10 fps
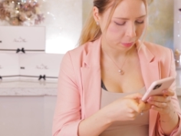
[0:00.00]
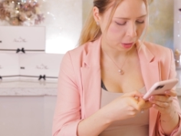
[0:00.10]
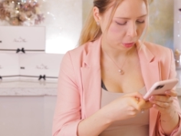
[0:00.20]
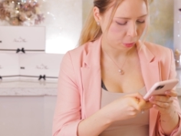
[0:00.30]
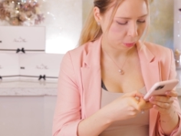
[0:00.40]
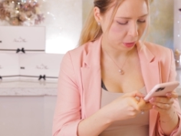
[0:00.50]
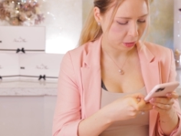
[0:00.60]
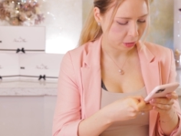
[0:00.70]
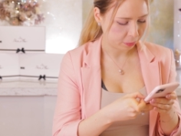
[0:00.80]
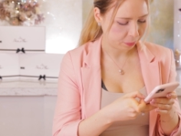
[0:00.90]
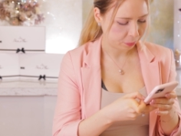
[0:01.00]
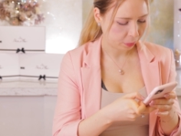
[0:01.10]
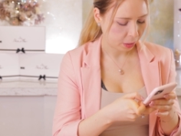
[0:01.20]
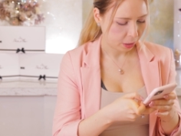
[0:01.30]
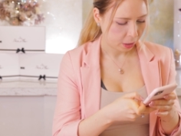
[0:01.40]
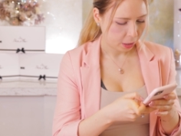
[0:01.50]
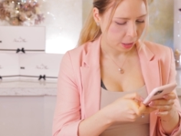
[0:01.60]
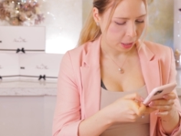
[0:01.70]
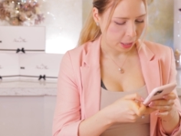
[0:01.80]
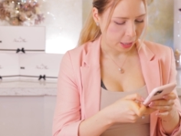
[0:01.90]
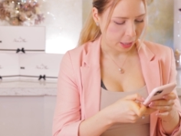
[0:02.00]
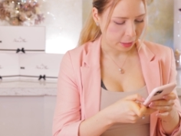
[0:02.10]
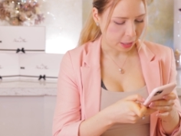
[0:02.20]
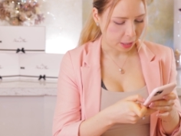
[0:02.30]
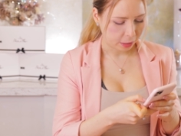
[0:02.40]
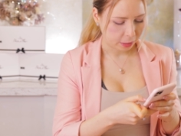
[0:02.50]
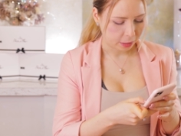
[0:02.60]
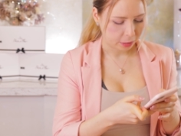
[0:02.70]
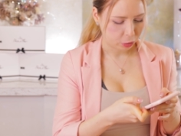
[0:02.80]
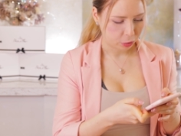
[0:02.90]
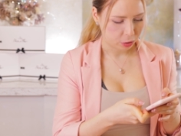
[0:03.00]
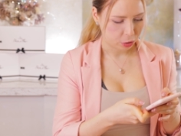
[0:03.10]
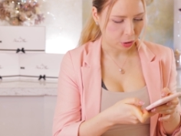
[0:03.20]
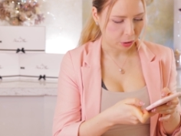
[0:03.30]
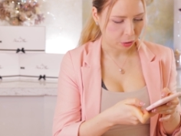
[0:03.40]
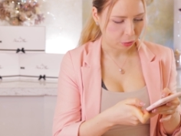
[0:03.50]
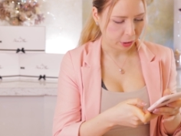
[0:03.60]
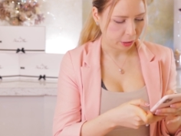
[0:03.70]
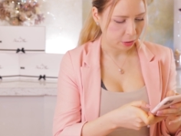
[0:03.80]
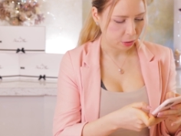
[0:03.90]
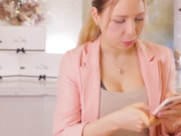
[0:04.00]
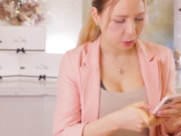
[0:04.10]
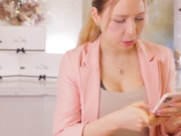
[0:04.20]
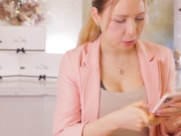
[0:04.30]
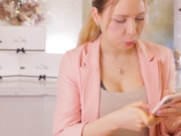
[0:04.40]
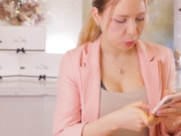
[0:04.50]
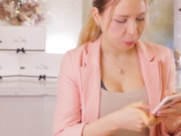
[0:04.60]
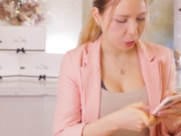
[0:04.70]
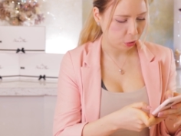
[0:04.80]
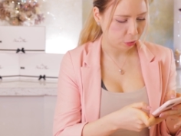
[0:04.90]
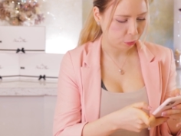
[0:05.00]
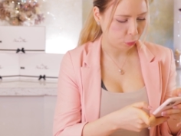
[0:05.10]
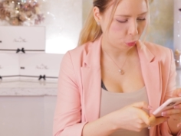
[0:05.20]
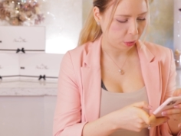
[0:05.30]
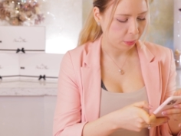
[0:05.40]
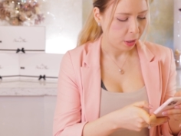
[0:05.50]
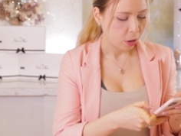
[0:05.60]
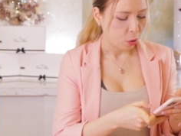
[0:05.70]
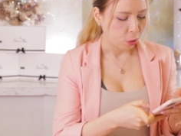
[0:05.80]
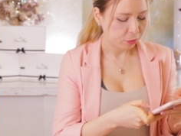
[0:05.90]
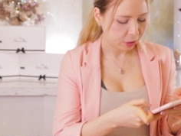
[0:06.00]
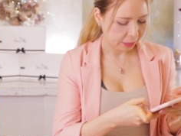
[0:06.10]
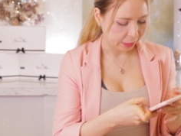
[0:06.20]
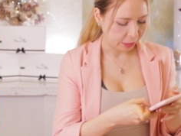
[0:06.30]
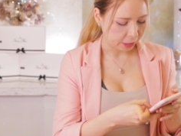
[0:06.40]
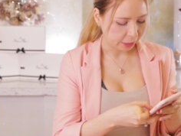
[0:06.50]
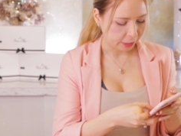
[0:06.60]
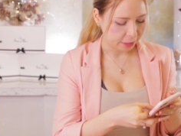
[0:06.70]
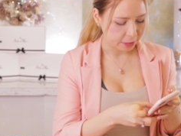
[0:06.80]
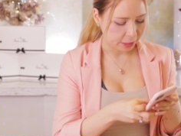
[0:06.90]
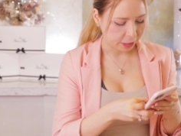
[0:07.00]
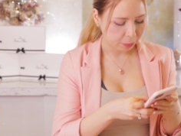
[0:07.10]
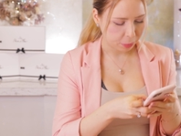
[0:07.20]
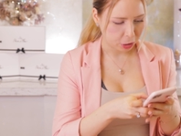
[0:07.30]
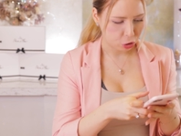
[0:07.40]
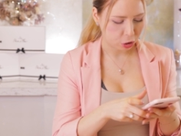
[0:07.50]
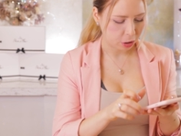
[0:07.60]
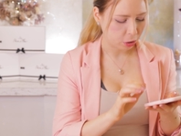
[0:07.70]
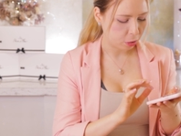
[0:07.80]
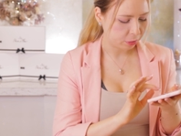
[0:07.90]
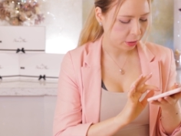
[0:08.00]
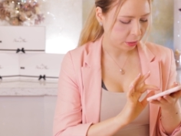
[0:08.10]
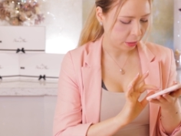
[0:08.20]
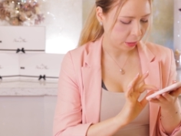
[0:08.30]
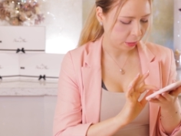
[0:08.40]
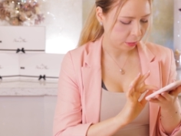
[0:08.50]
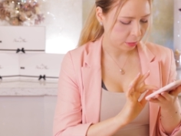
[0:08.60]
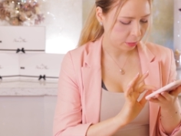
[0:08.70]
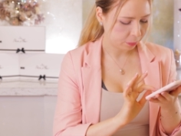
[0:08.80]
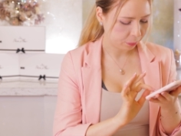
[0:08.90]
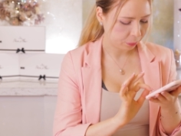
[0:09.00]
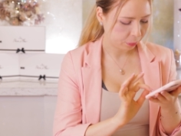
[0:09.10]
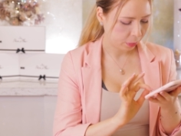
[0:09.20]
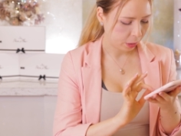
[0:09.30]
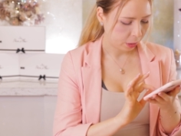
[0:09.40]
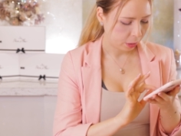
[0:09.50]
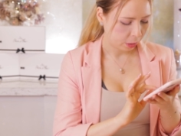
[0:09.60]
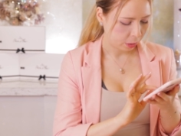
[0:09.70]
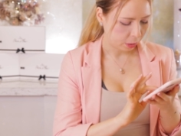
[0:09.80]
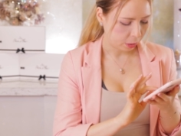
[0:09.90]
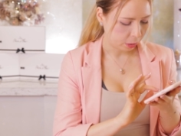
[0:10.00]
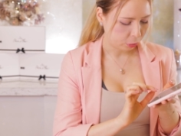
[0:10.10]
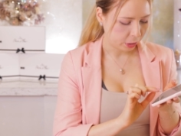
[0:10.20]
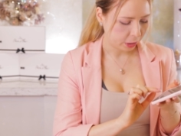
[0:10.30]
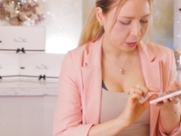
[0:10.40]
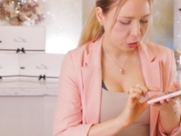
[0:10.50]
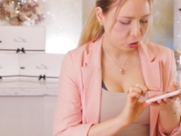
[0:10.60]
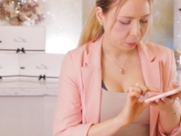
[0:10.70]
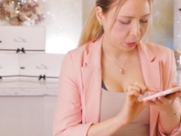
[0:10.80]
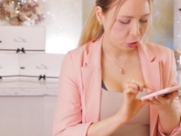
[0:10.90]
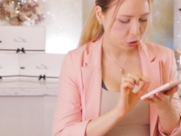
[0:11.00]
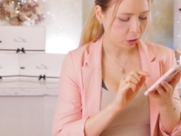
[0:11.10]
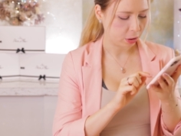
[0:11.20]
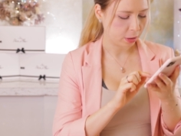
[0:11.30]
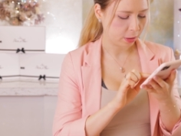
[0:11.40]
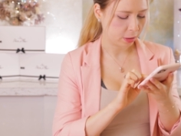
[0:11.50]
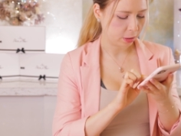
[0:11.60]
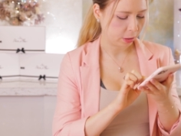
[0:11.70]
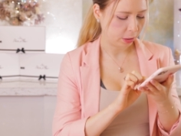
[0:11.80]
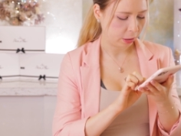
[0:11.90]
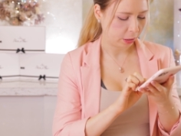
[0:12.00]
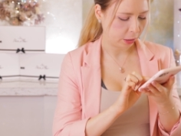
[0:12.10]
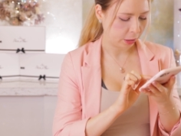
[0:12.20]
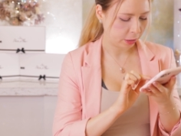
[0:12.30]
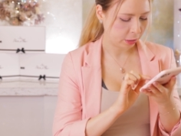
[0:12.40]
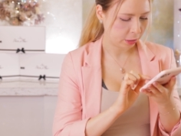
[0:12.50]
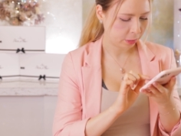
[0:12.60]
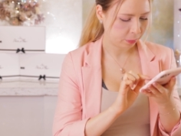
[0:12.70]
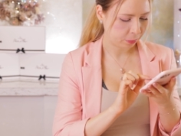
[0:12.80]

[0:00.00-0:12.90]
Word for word: I don't know, Miller and I can start create. So this will be her form. Over here, I can take a picture of the client uh, you can attach the pictures here.